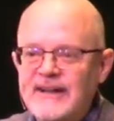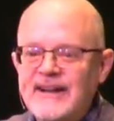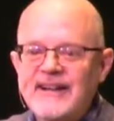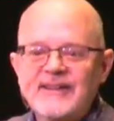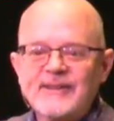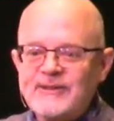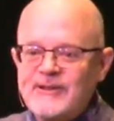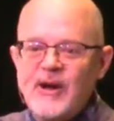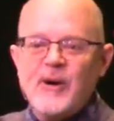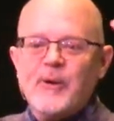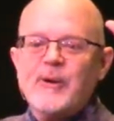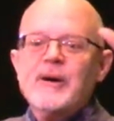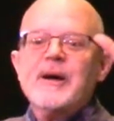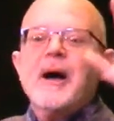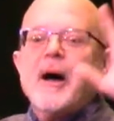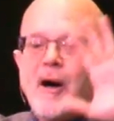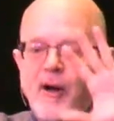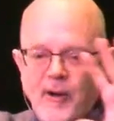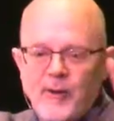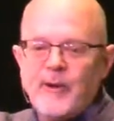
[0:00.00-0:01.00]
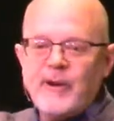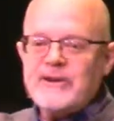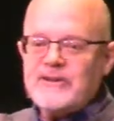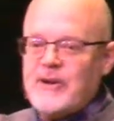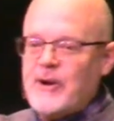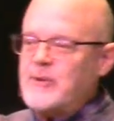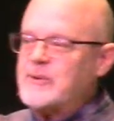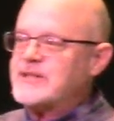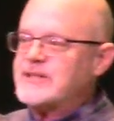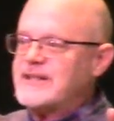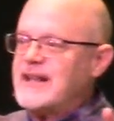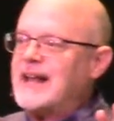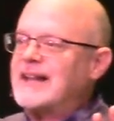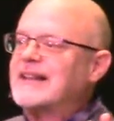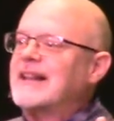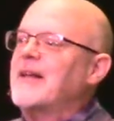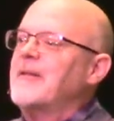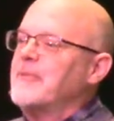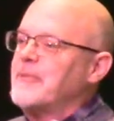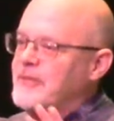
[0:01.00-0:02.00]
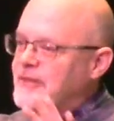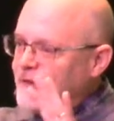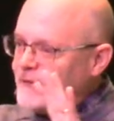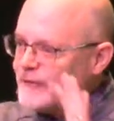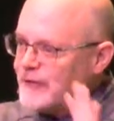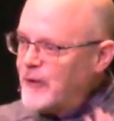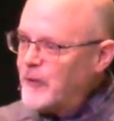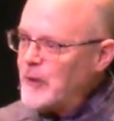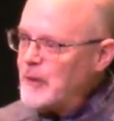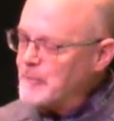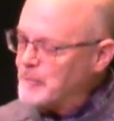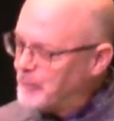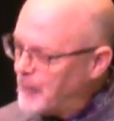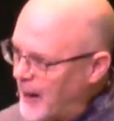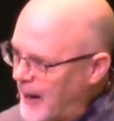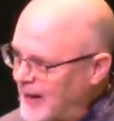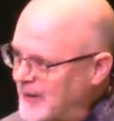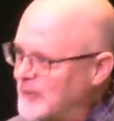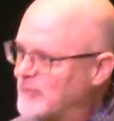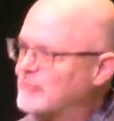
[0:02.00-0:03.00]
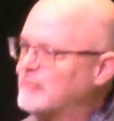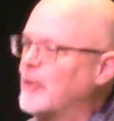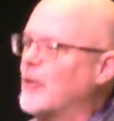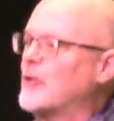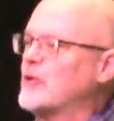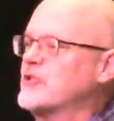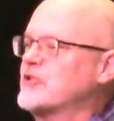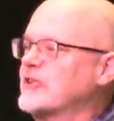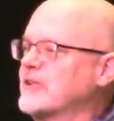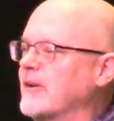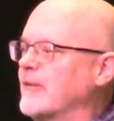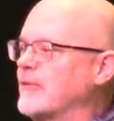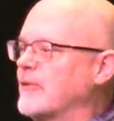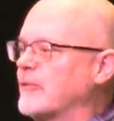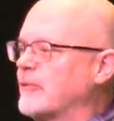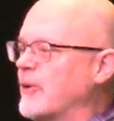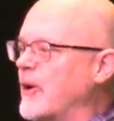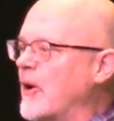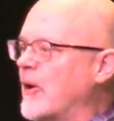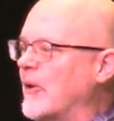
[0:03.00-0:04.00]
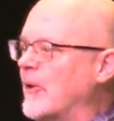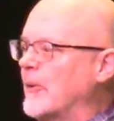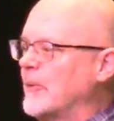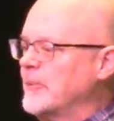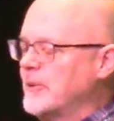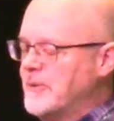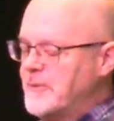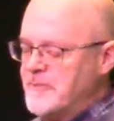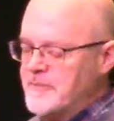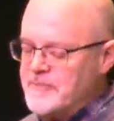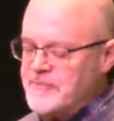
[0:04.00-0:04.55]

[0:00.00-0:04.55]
I don't know. All I know is that the very bottom portion of the robe